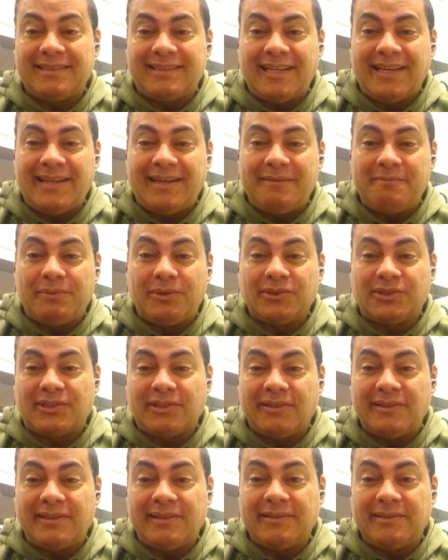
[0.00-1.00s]
there in
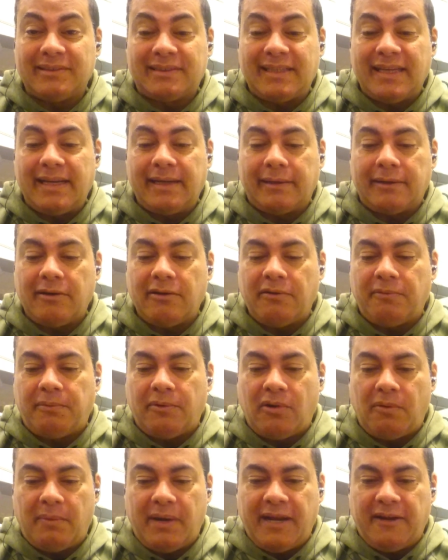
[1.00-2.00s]
Booster Juice. Thank you
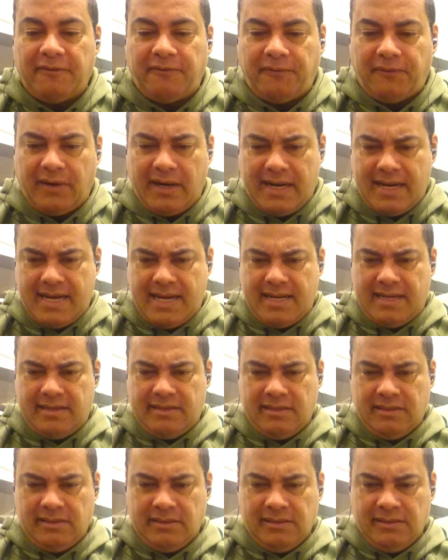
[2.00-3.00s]
for my
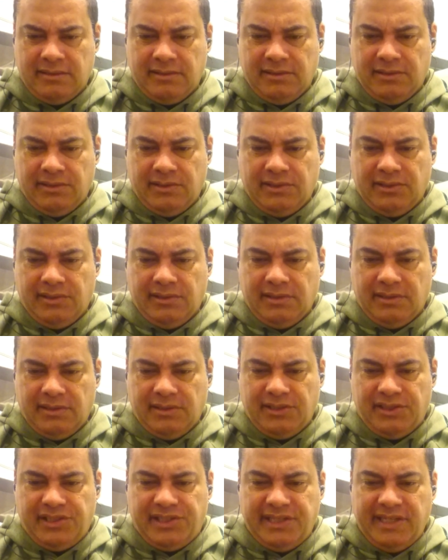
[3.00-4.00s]
friend
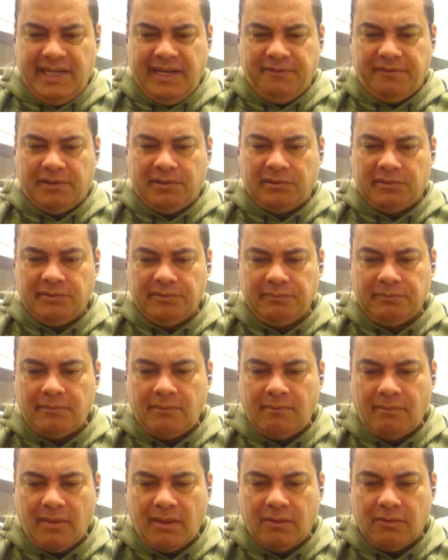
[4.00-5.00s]
Jeeble,
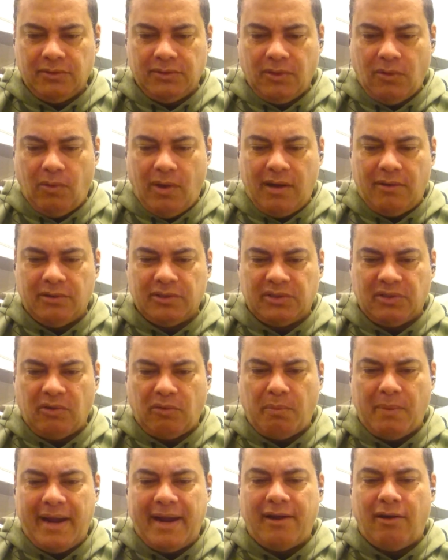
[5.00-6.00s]
who's the one who
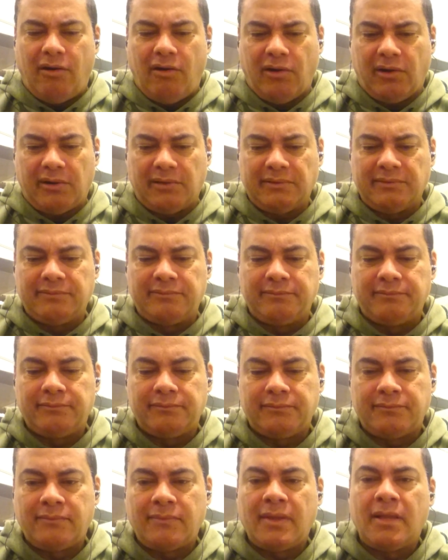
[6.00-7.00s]
took my order.
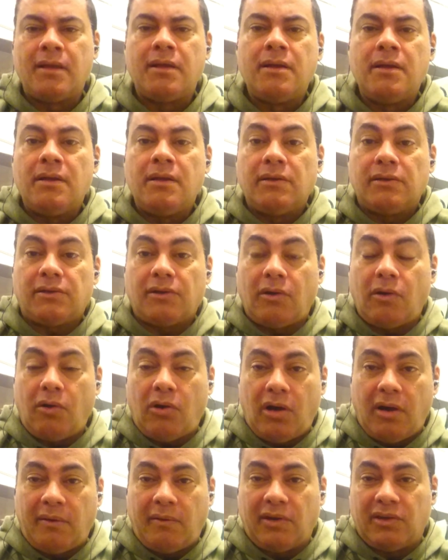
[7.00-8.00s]
So
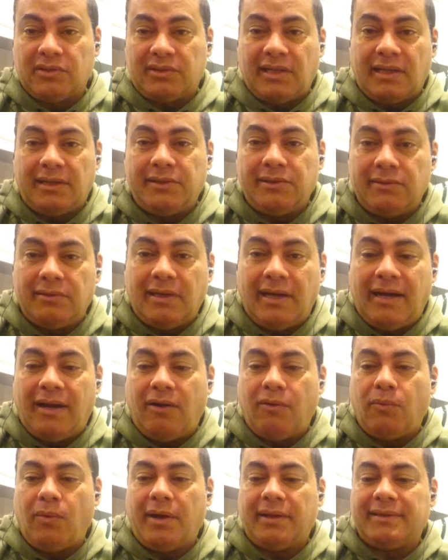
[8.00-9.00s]
I'm gonna tell you
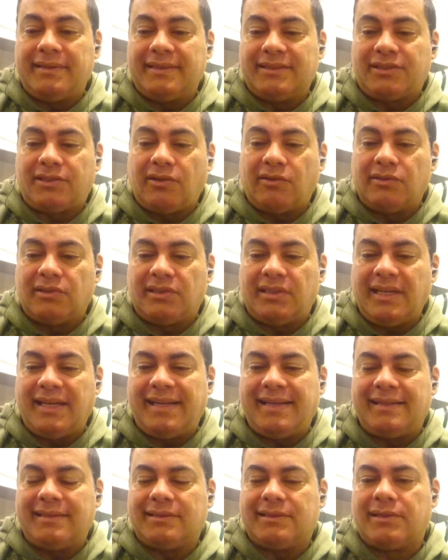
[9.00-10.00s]
now what this
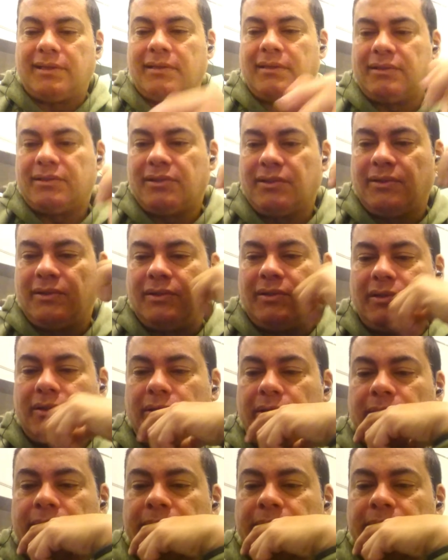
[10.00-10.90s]
contains. So